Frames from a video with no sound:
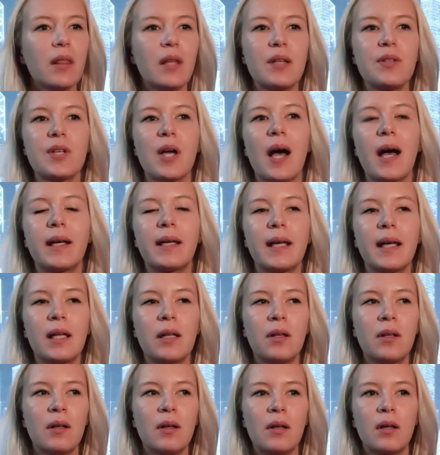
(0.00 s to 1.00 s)
That I
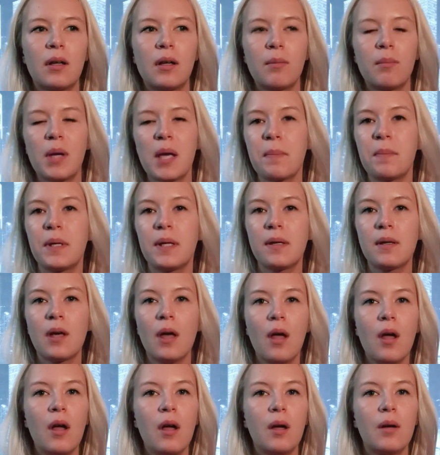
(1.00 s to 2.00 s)
can
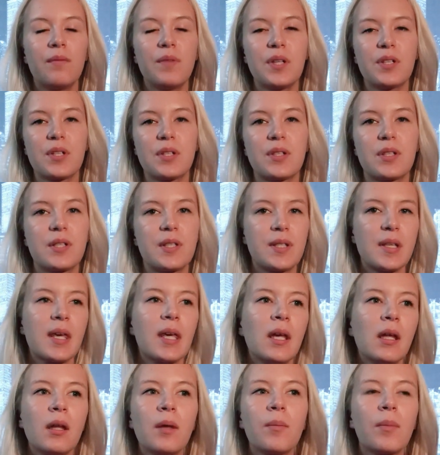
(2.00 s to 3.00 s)
maybe visit
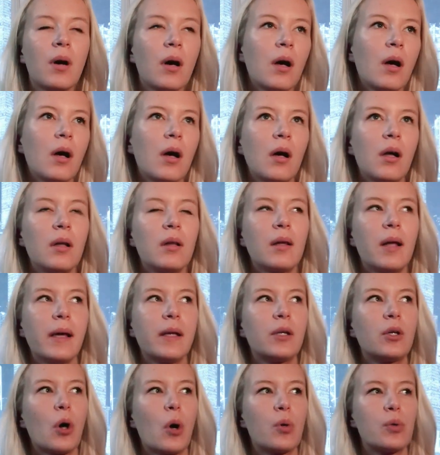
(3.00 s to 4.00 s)
cinema,
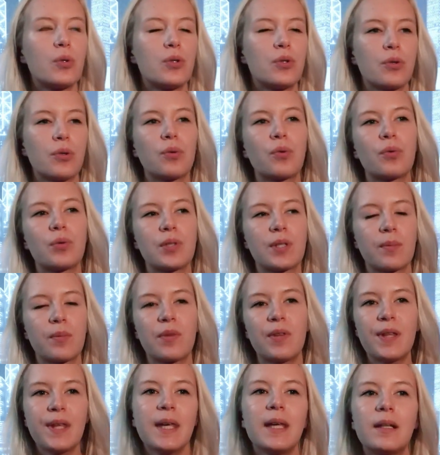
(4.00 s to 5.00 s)
like go to some
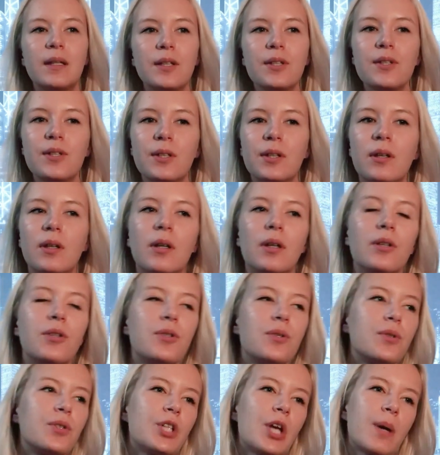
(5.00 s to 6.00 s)
theater,
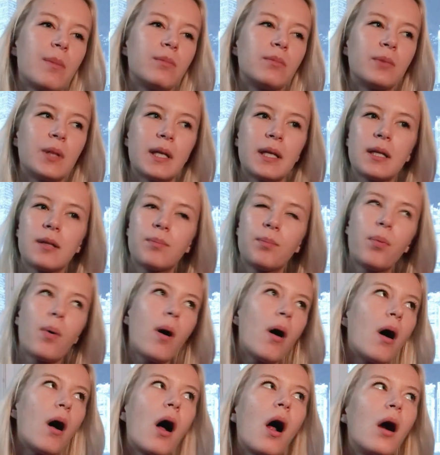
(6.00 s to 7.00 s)
to some like
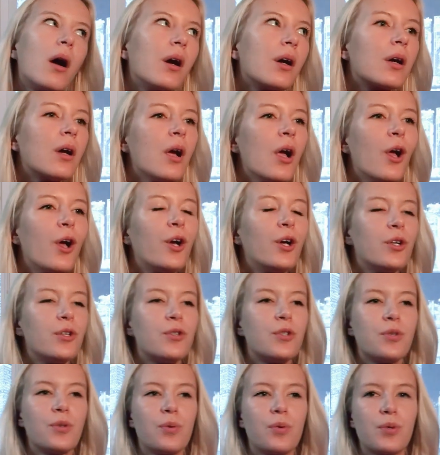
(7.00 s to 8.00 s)
park,
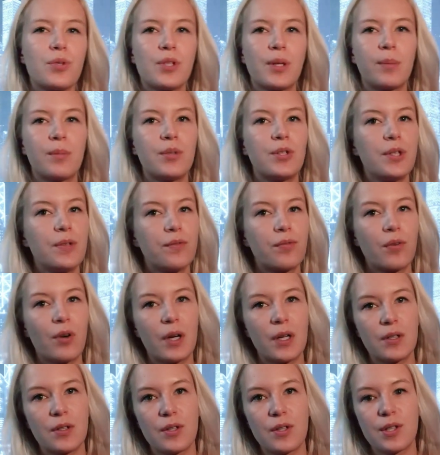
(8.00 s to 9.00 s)
to some
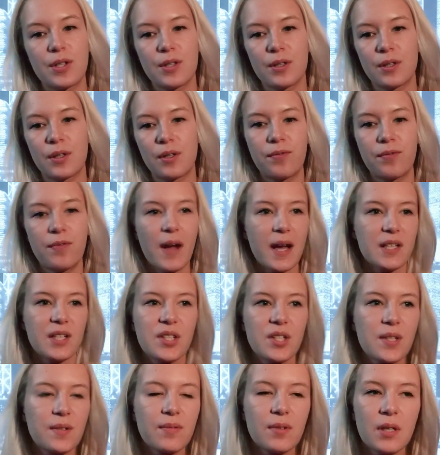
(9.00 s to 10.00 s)
different
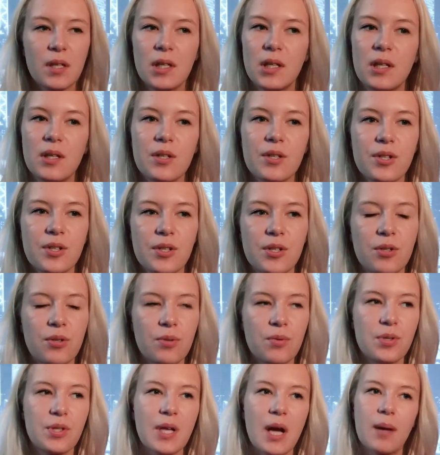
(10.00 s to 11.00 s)
festivals,
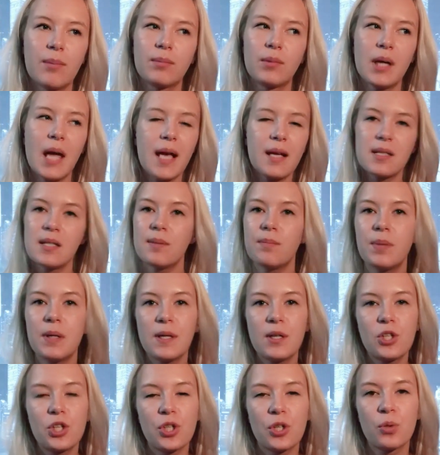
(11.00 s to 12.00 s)
to some
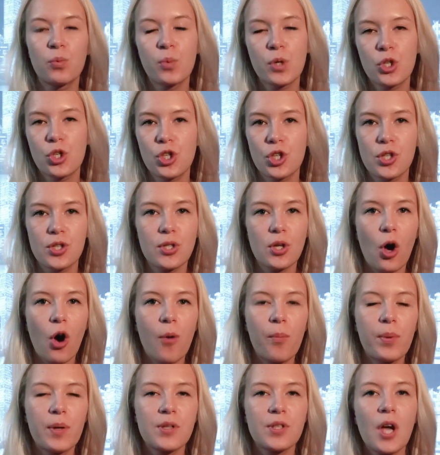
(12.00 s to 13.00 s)
exhibition which just
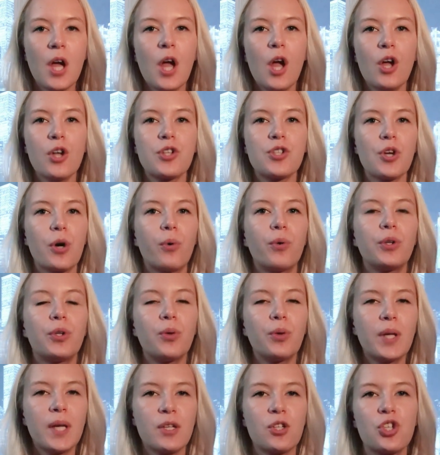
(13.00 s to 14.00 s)
opened. So
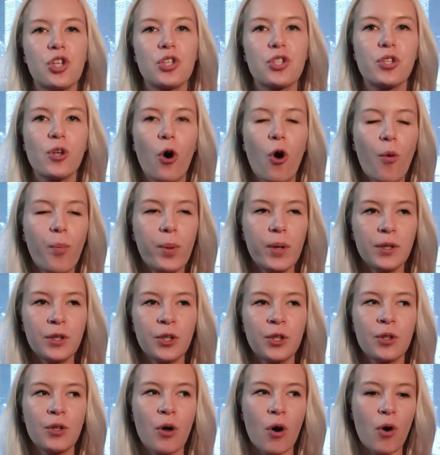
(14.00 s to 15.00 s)
you can just
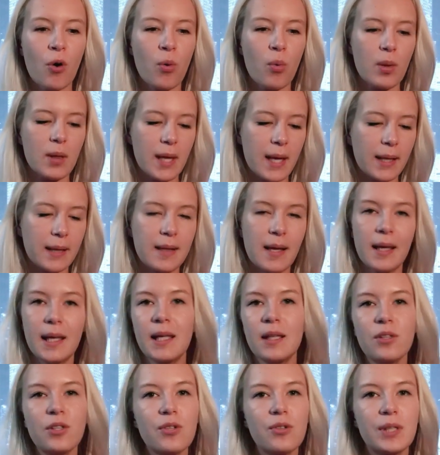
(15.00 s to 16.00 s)
open, you know, like the
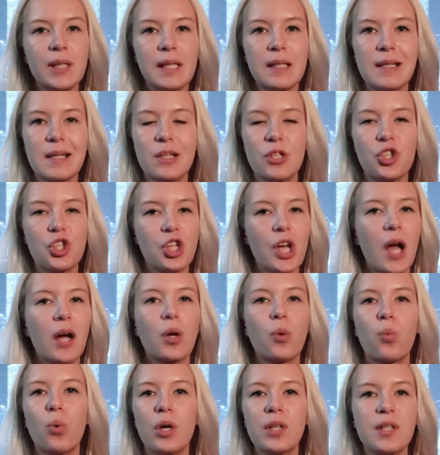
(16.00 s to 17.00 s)
internet and
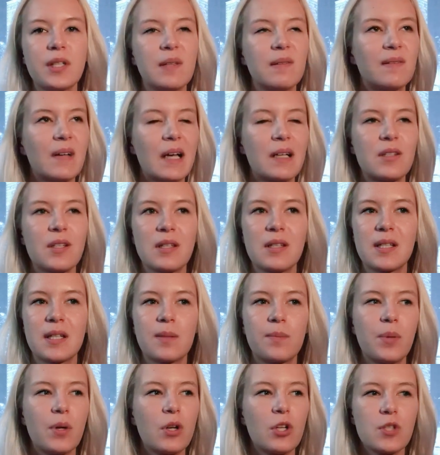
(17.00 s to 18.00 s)
check what event in
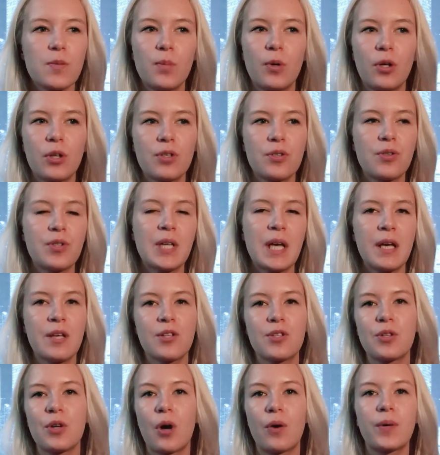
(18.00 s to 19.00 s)
St. Petersburg today
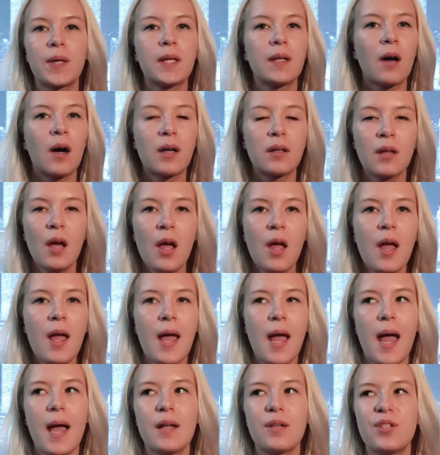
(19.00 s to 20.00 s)
is going on,
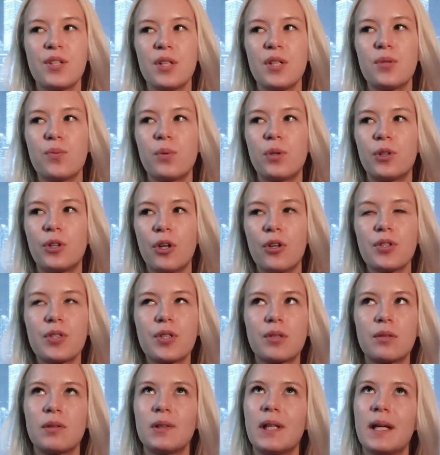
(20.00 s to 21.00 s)
and it will
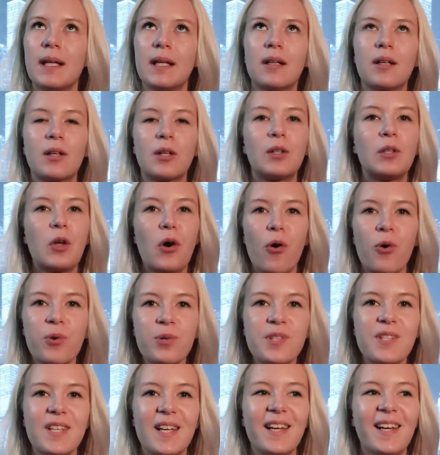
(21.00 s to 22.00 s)
not like
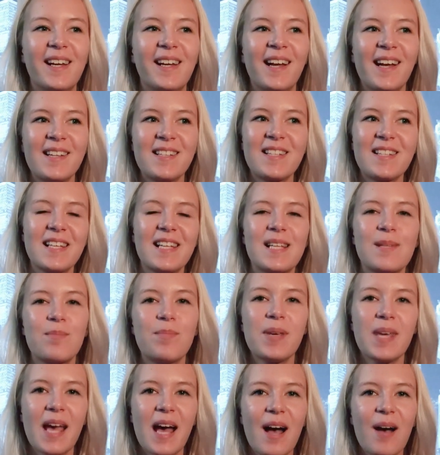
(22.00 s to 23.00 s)
close at 6
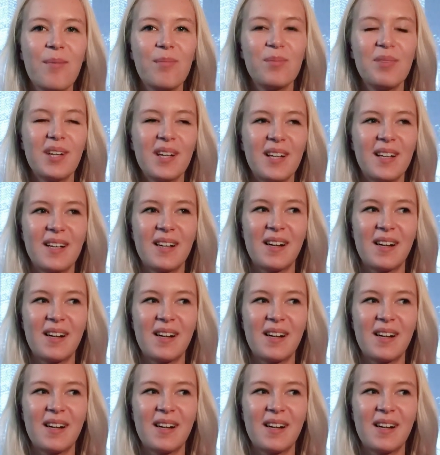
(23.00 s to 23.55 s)
p.m.